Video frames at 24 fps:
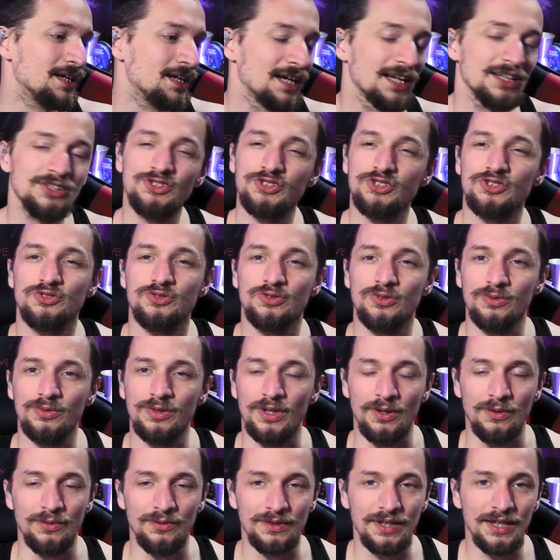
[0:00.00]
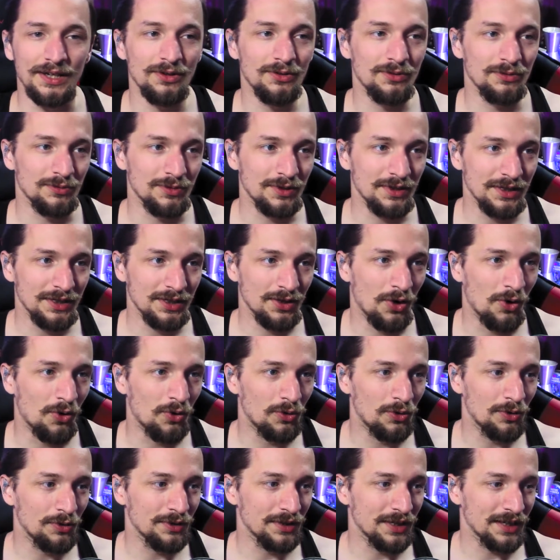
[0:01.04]
It's true, though. They don't really
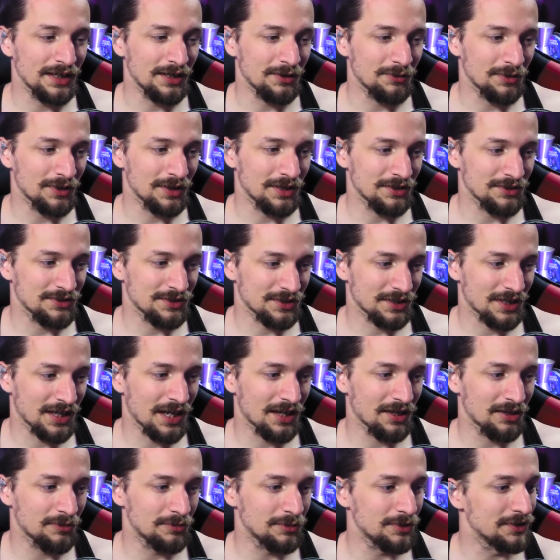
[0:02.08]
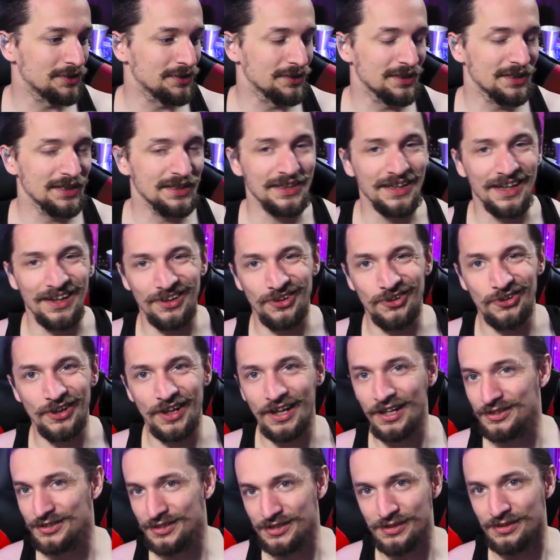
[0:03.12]
hold anyone else accountable in that whole
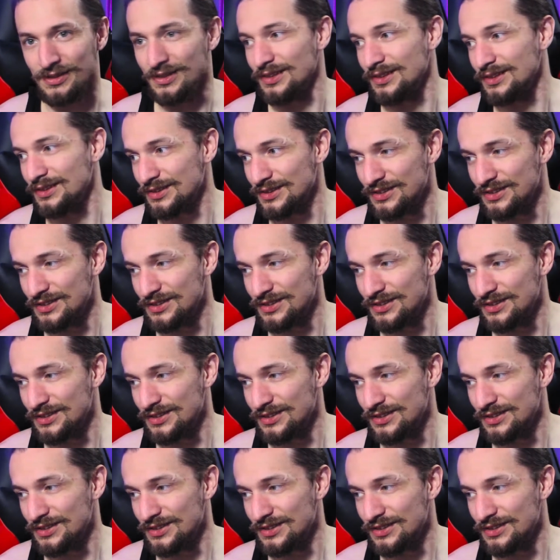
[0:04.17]
housing unit.